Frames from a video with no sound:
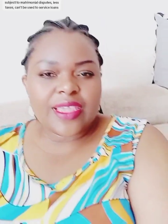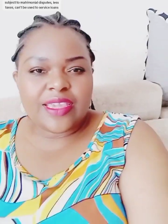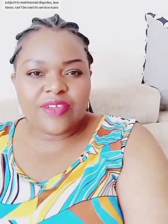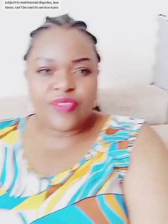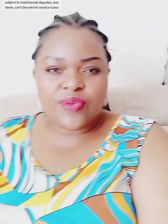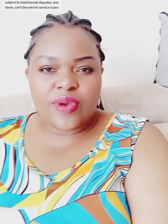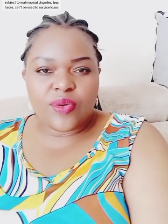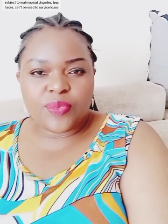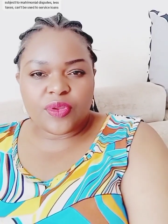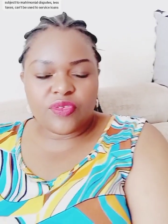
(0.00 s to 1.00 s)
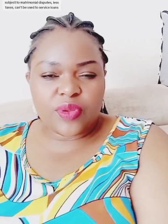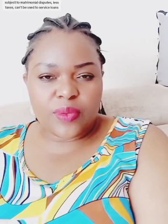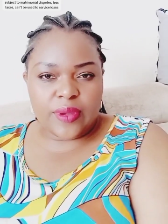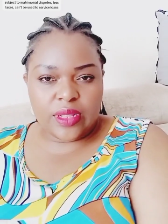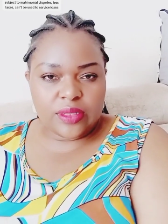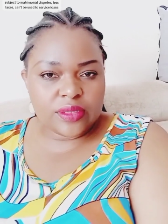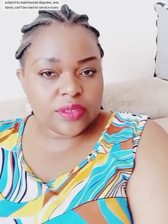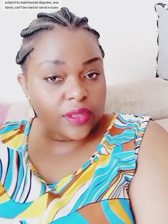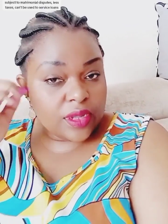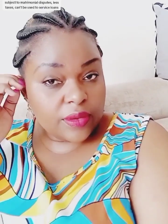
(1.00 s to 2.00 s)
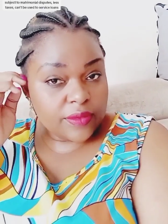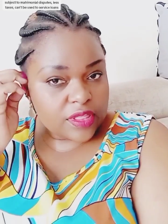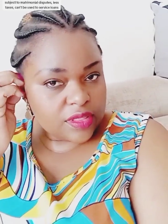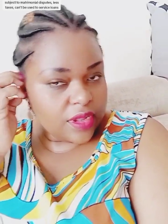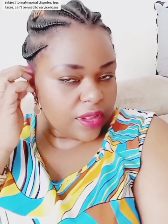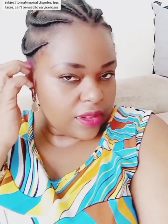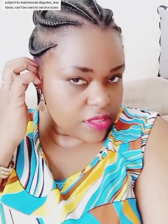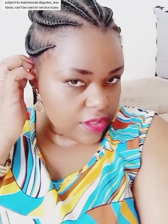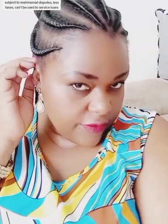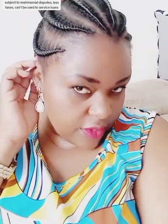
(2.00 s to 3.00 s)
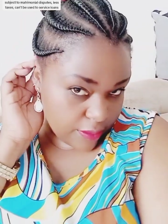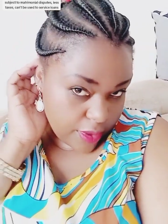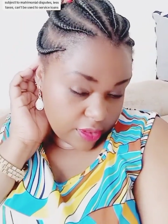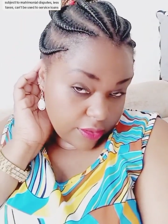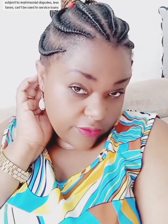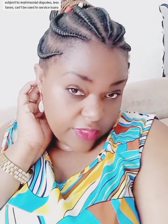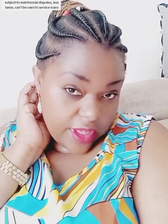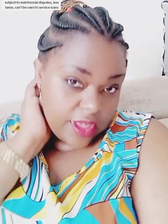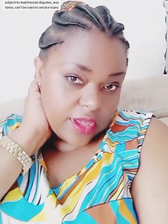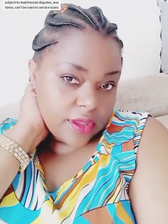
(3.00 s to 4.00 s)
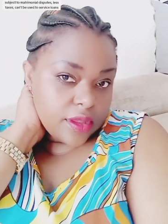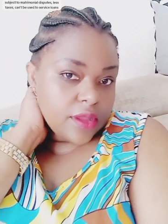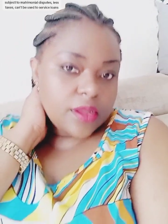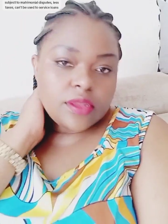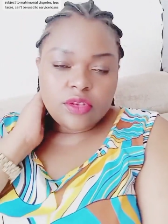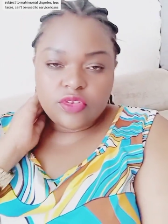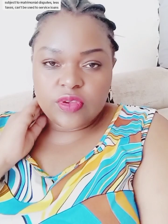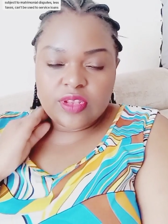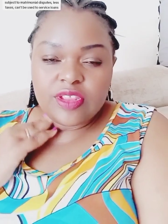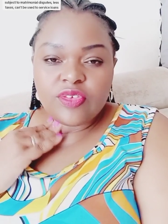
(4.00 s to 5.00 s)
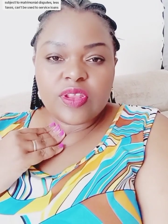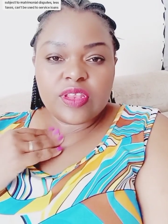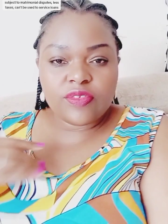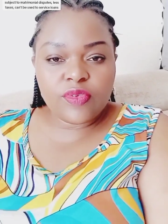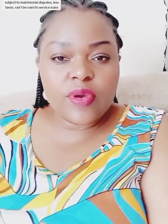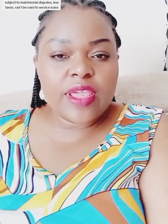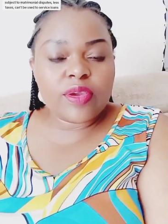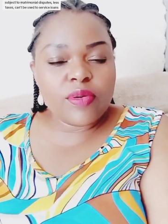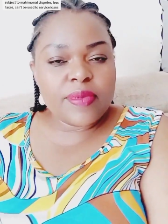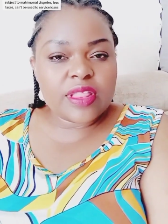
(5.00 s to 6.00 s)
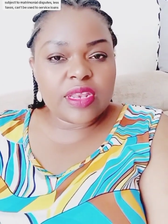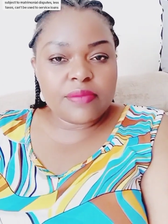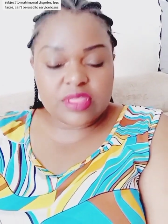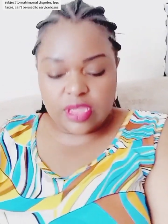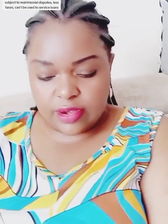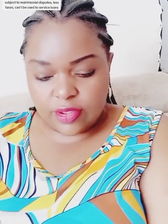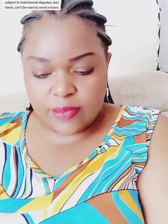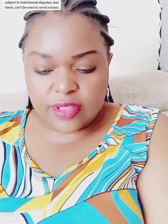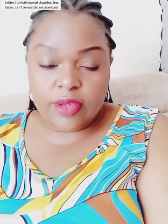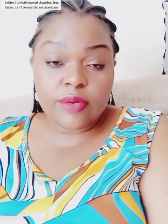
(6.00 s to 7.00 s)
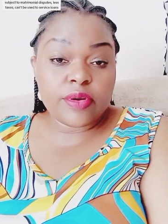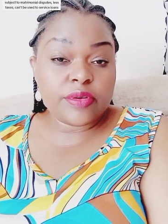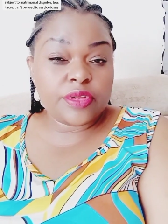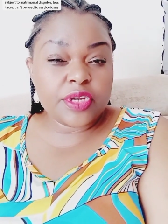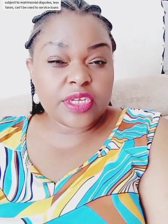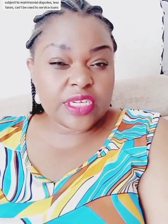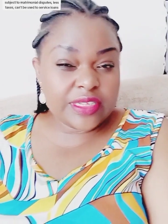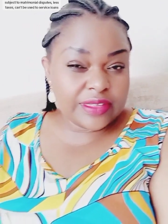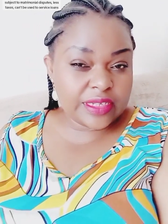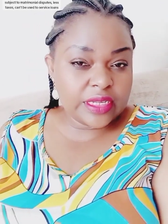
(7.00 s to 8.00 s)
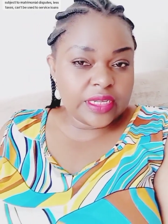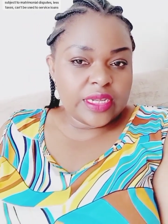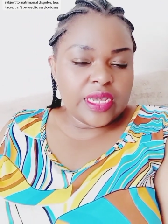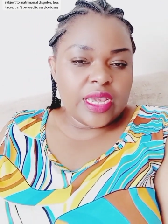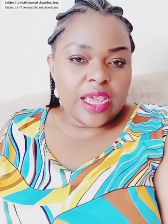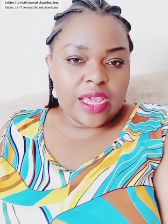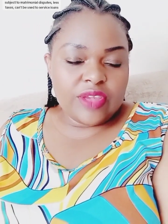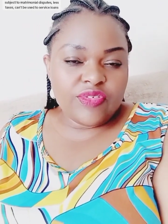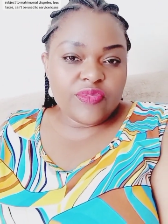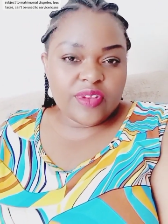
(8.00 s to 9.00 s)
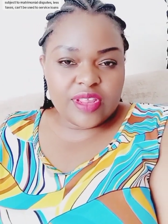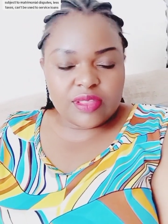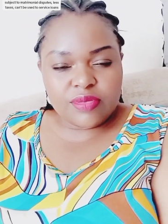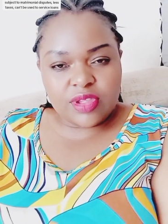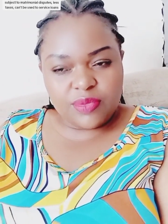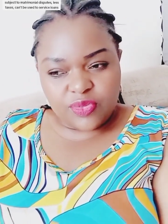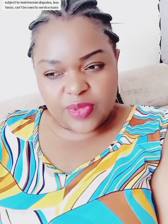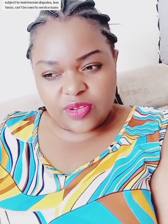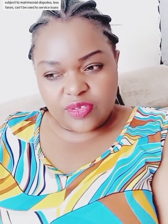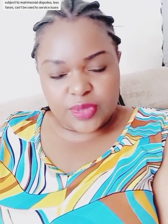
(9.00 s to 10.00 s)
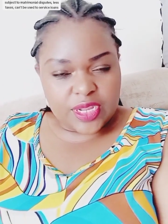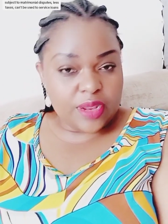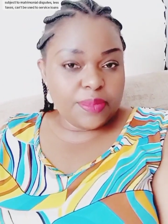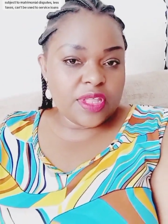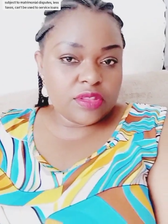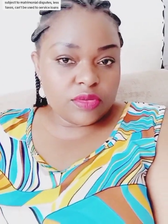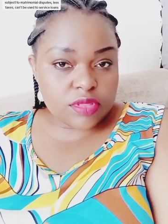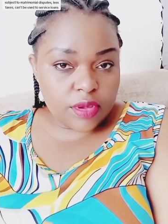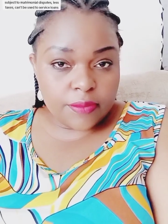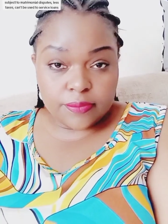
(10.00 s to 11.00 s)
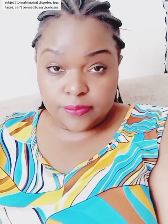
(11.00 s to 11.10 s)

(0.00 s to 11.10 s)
Hey viewer, I hope you're doing well. We're still in the seventh month of the year 2024. I go by the name Sarah Yuma, the oral nutritionist. If you've not yet subscribed to my YouTube channel, please do so